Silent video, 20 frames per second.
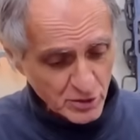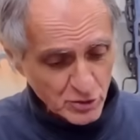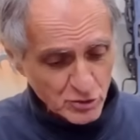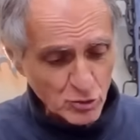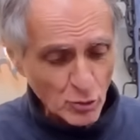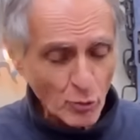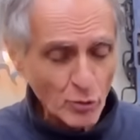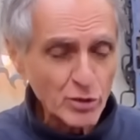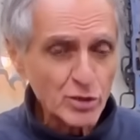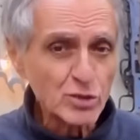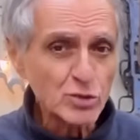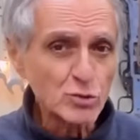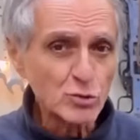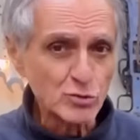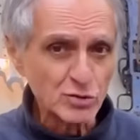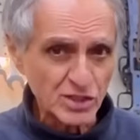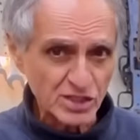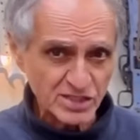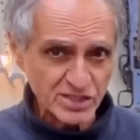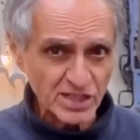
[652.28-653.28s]
So what do you do
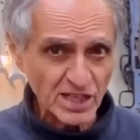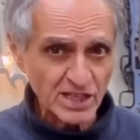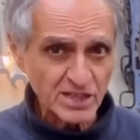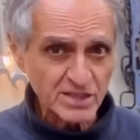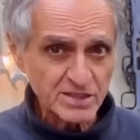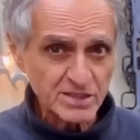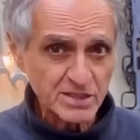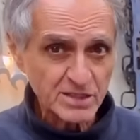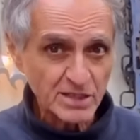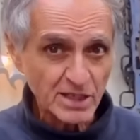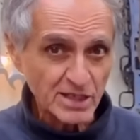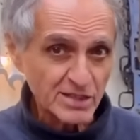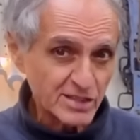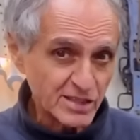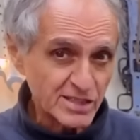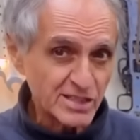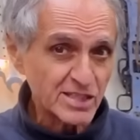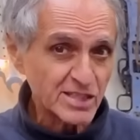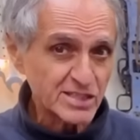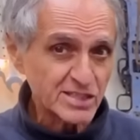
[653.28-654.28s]
in this case? And
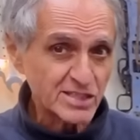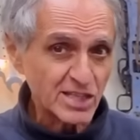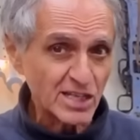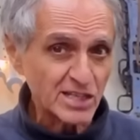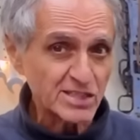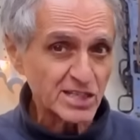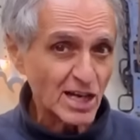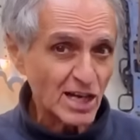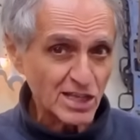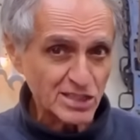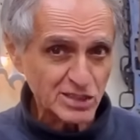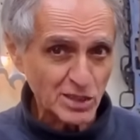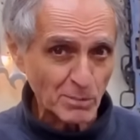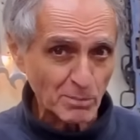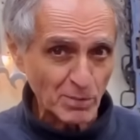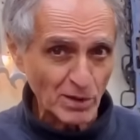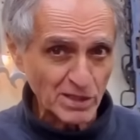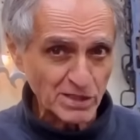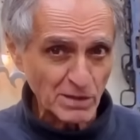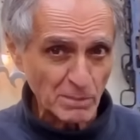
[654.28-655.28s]
in this case, I
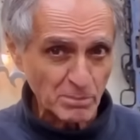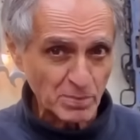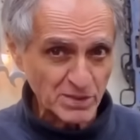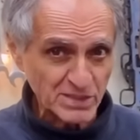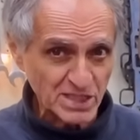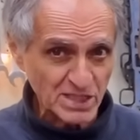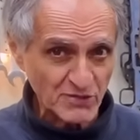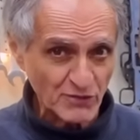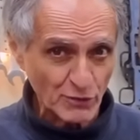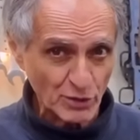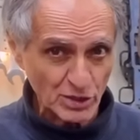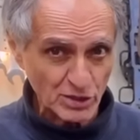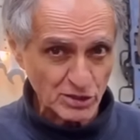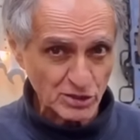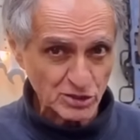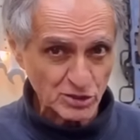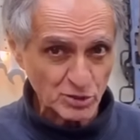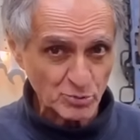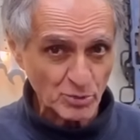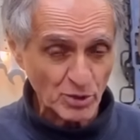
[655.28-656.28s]
supply the pistons for the
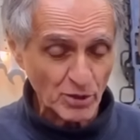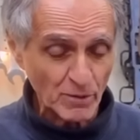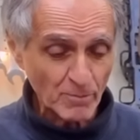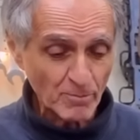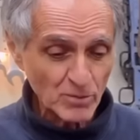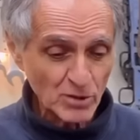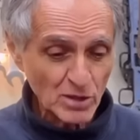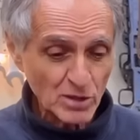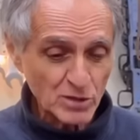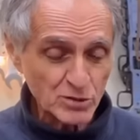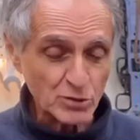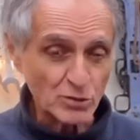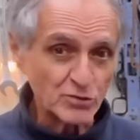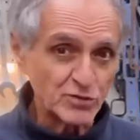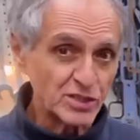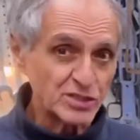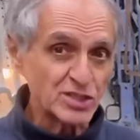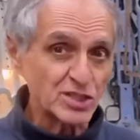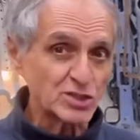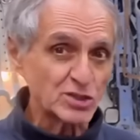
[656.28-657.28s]
customer. So
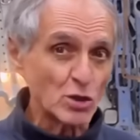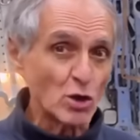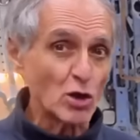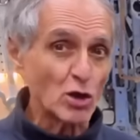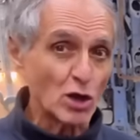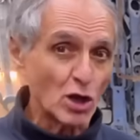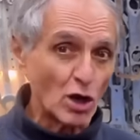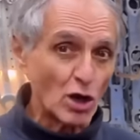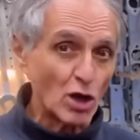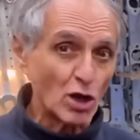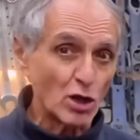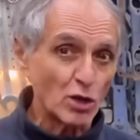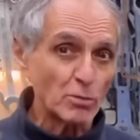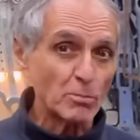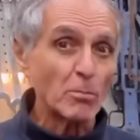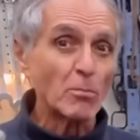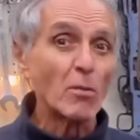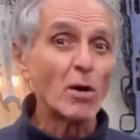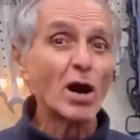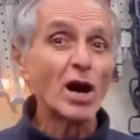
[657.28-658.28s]
this is all
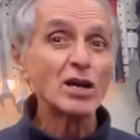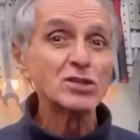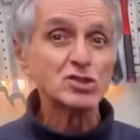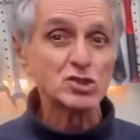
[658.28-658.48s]
on my